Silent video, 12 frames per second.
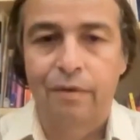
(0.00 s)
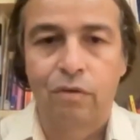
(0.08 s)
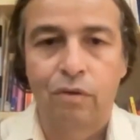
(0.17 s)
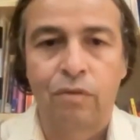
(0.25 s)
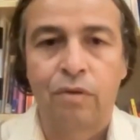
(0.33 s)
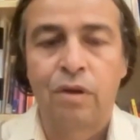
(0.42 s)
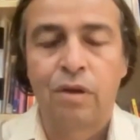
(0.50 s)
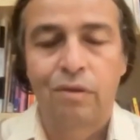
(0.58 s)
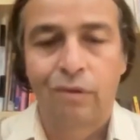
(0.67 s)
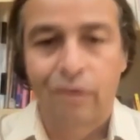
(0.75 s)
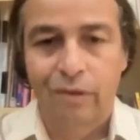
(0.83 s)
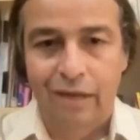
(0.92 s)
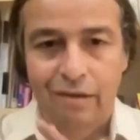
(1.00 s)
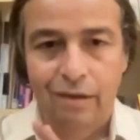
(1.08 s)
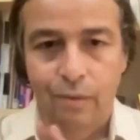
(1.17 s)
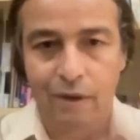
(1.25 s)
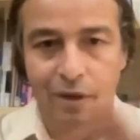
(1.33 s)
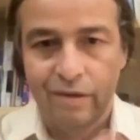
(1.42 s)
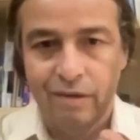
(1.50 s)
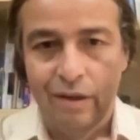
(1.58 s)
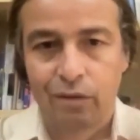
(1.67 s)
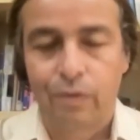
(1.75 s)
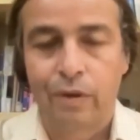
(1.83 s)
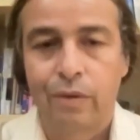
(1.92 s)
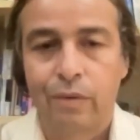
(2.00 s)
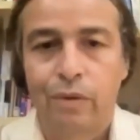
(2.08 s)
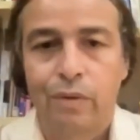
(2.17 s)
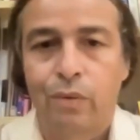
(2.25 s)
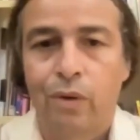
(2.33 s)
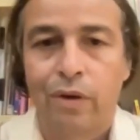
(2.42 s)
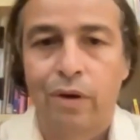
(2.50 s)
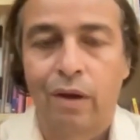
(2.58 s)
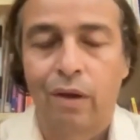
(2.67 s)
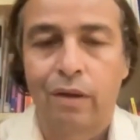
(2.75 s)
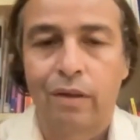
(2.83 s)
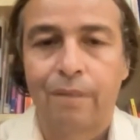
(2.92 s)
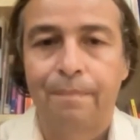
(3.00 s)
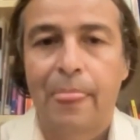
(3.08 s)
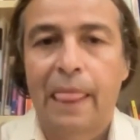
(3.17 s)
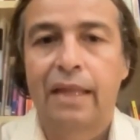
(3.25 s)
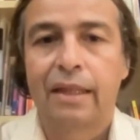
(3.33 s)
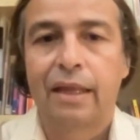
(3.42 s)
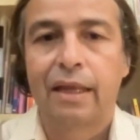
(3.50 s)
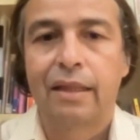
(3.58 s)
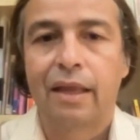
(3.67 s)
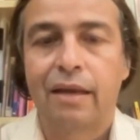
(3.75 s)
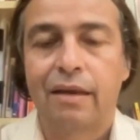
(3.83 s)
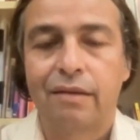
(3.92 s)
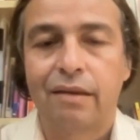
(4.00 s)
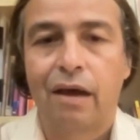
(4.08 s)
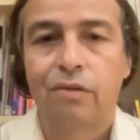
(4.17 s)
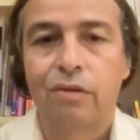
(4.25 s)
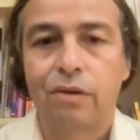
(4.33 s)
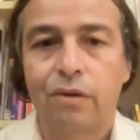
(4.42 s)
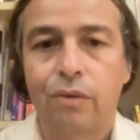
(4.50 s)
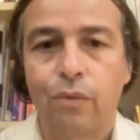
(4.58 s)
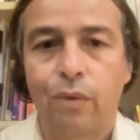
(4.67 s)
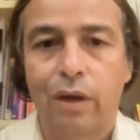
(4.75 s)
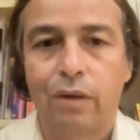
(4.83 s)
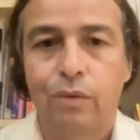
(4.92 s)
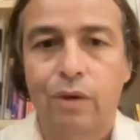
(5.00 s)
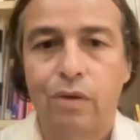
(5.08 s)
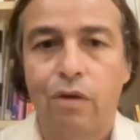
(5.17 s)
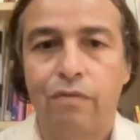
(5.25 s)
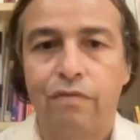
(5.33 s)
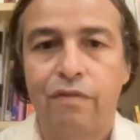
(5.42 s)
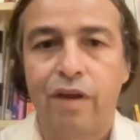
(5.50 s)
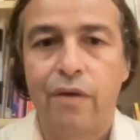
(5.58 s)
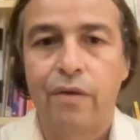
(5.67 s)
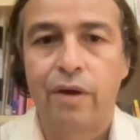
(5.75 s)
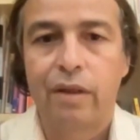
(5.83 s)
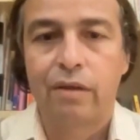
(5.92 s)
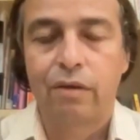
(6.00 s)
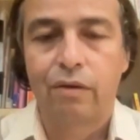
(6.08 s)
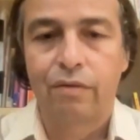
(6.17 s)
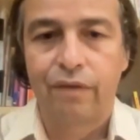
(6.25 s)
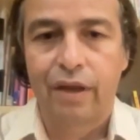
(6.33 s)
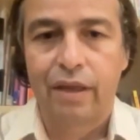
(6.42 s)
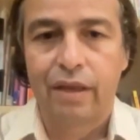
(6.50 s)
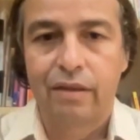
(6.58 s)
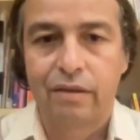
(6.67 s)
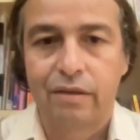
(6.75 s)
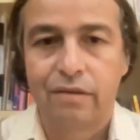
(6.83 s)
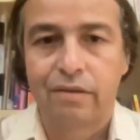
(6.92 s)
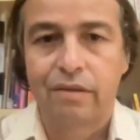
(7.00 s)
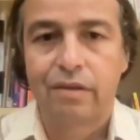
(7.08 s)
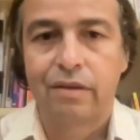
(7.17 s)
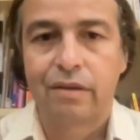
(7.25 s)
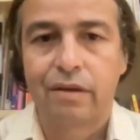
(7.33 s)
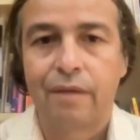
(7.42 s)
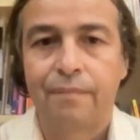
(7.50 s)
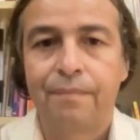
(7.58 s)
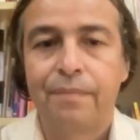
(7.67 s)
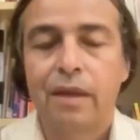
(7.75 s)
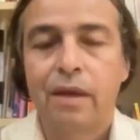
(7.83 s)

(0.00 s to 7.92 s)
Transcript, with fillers: So, so that's the ones that we, we worry a lot. And then that is also what we call variant of interest. Yeah.